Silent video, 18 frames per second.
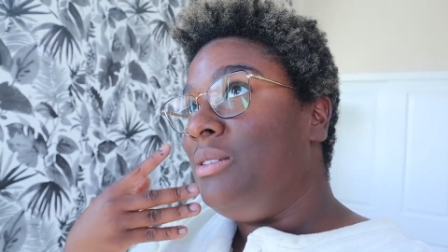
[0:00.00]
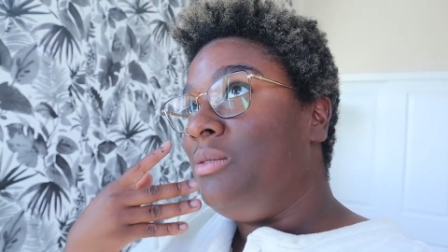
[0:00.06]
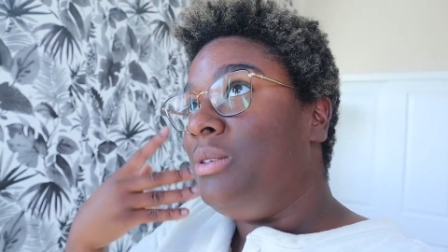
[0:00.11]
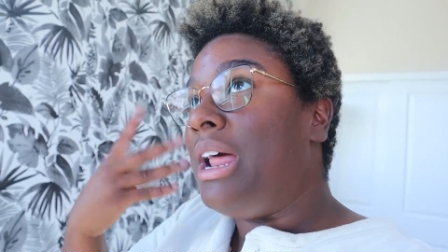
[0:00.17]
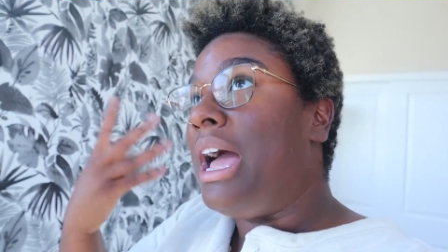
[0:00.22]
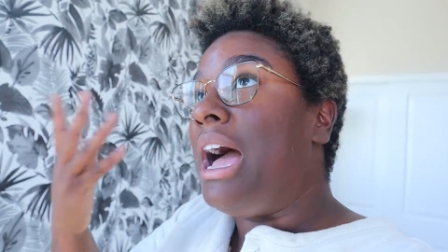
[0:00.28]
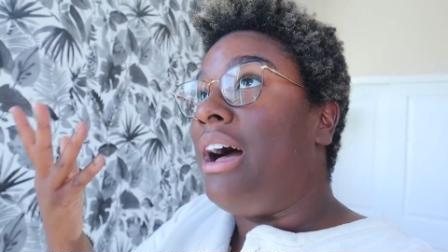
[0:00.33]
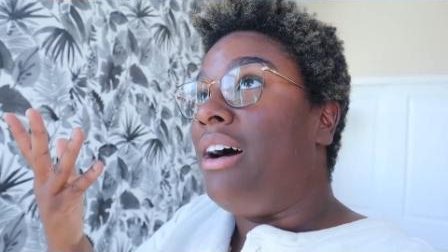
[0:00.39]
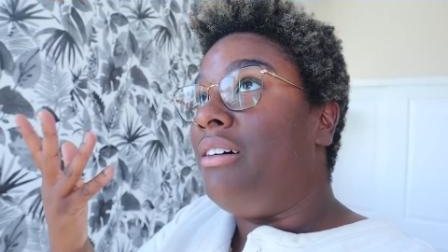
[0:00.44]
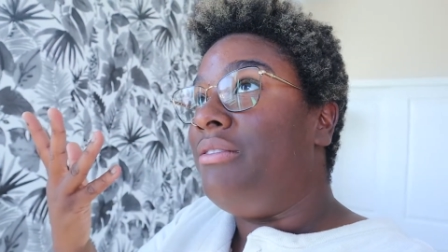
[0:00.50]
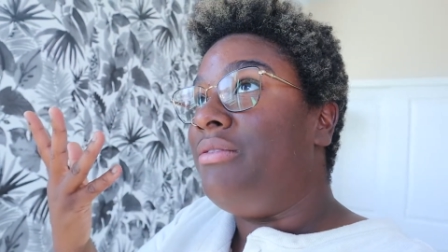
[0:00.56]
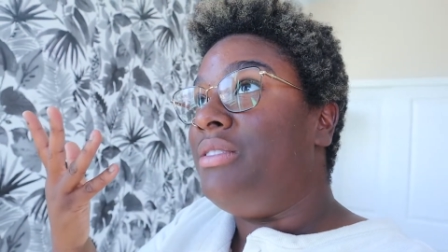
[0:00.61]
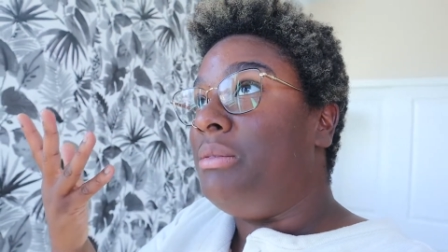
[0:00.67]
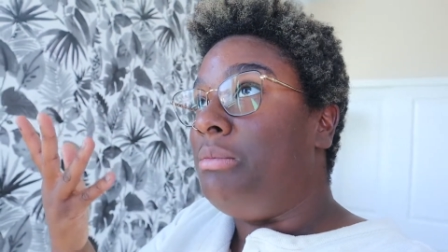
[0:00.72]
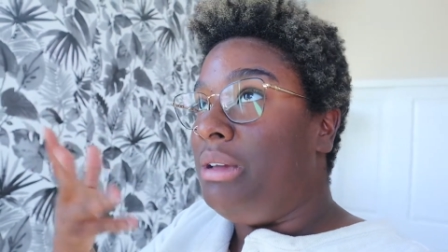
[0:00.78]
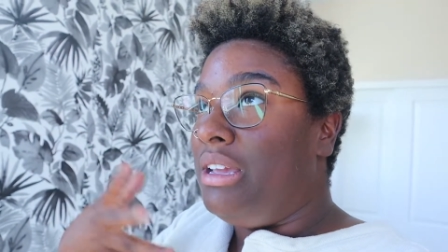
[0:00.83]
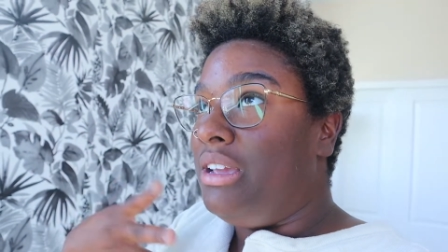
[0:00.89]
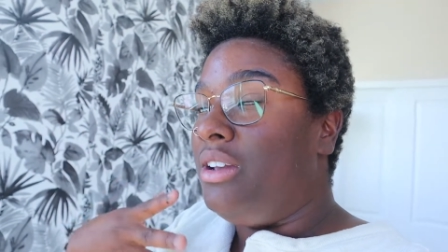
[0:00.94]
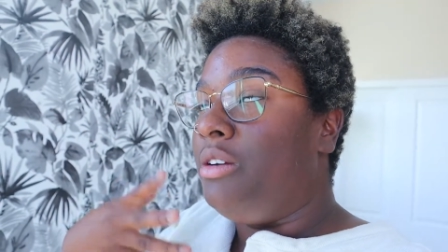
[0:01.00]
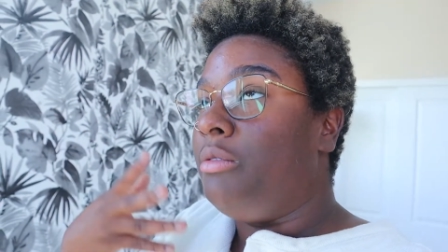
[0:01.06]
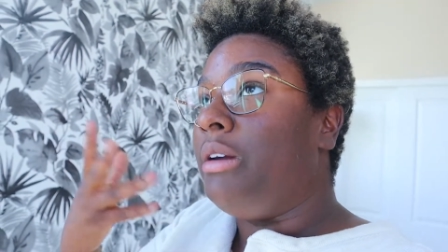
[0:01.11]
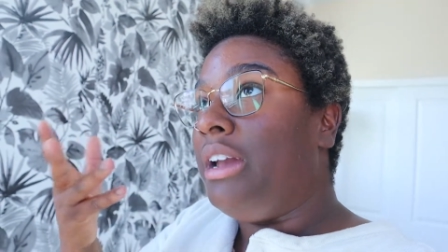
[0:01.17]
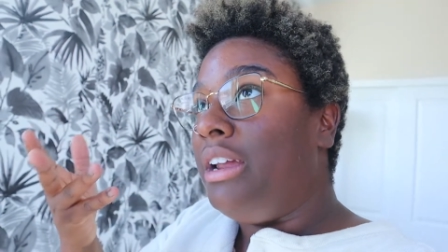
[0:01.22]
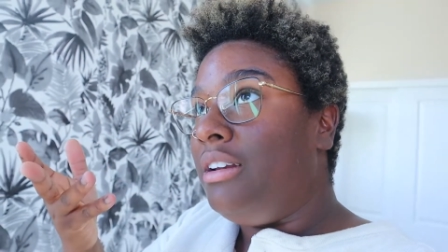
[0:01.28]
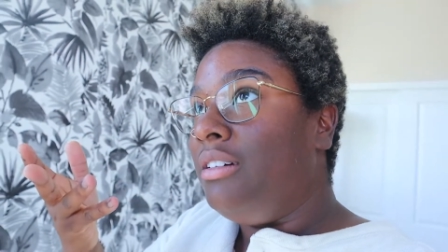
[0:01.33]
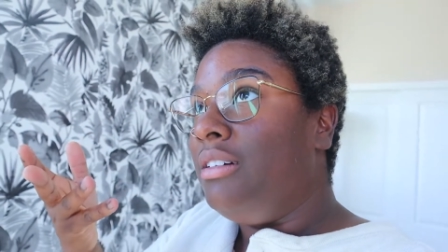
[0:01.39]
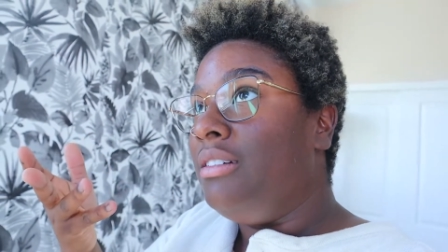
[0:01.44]
would have to be
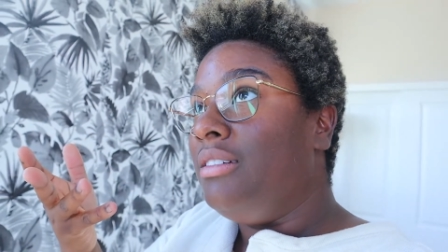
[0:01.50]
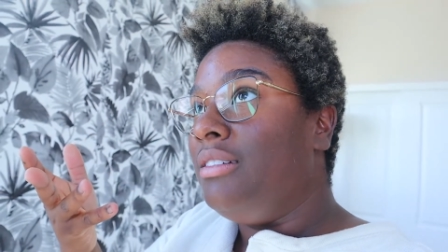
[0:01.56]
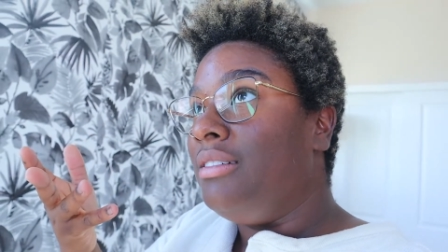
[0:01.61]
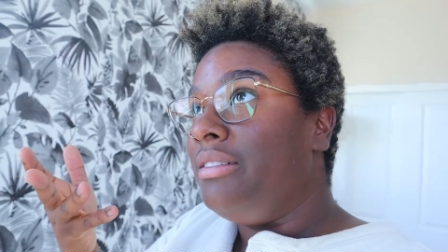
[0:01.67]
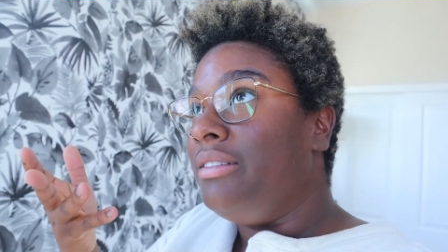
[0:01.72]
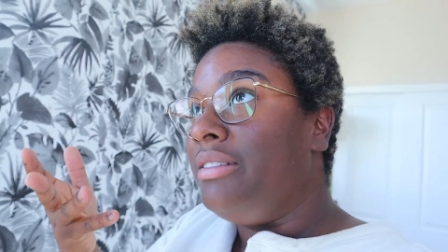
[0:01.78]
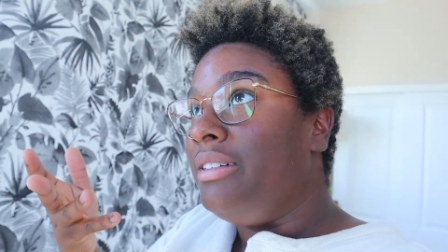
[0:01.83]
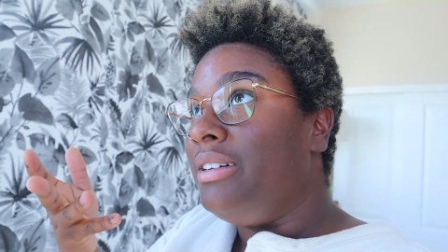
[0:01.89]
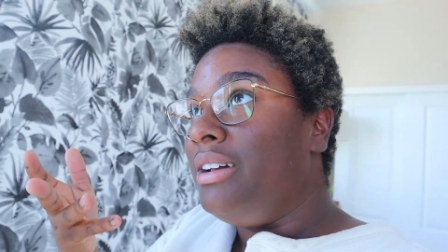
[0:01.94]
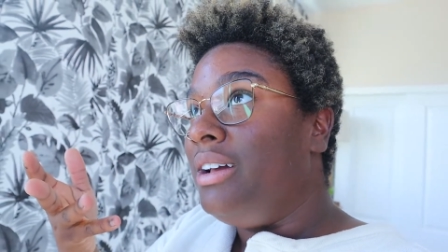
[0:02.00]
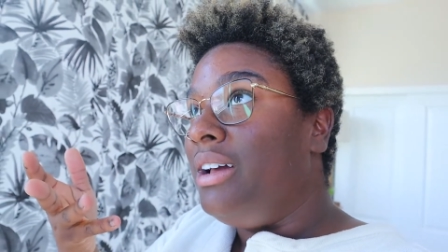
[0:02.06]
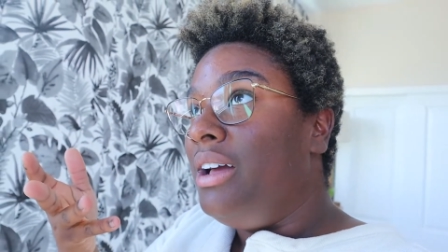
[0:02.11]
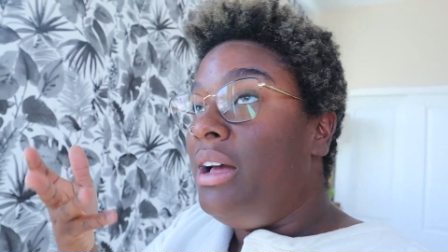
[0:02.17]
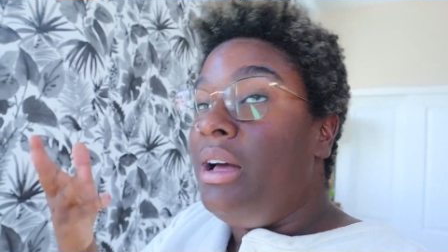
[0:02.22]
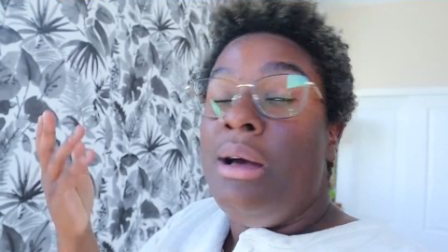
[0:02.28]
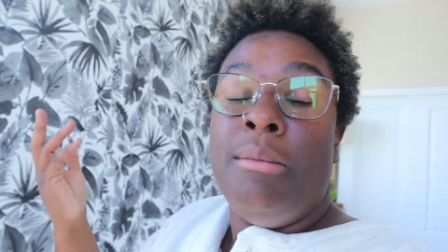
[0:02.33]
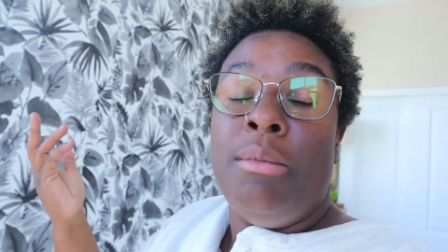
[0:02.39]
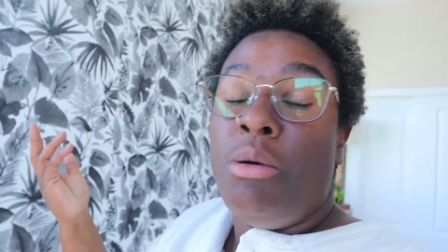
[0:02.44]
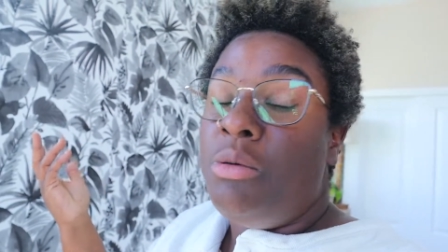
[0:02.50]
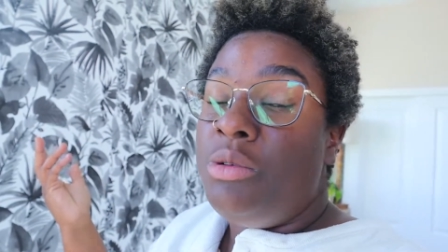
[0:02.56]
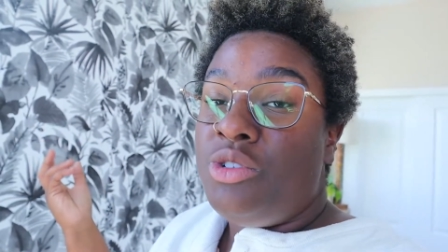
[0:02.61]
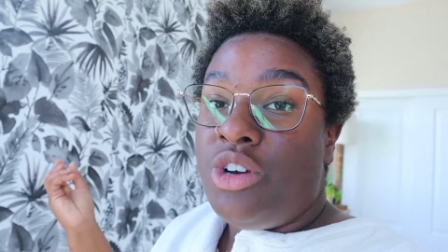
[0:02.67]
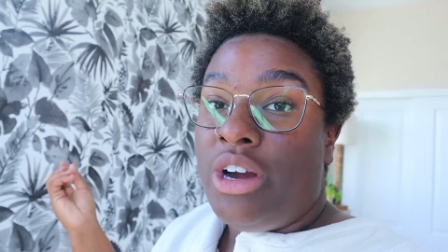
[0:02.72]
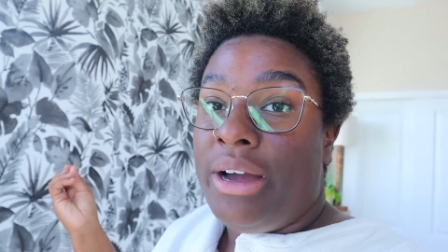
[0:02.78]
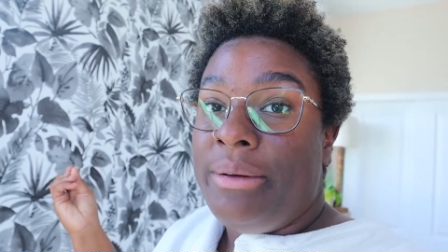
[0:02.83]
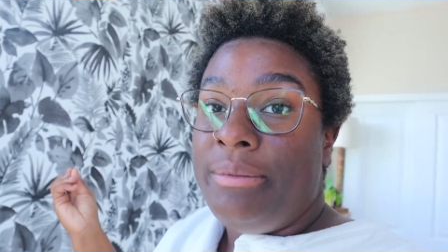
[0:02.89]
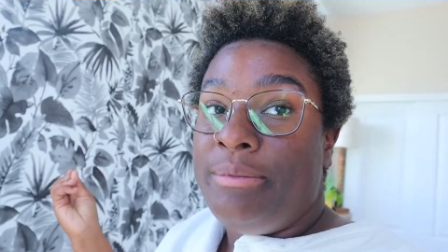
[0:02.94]
green. But we'll
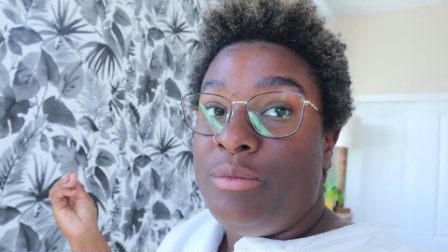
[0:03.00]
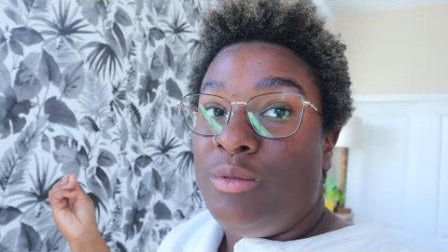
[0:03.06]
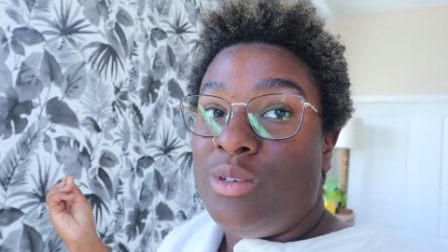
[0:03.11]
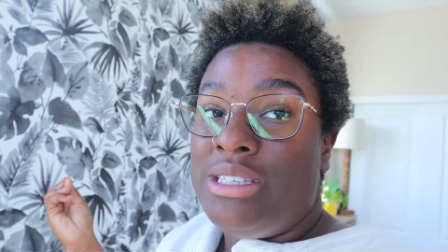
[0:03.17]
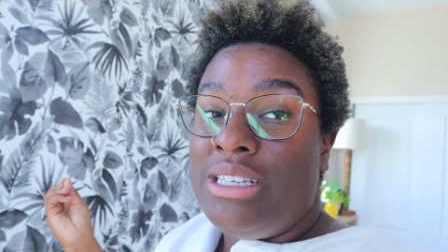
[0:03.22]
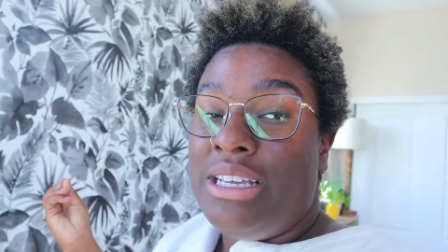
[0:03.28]
try, we'll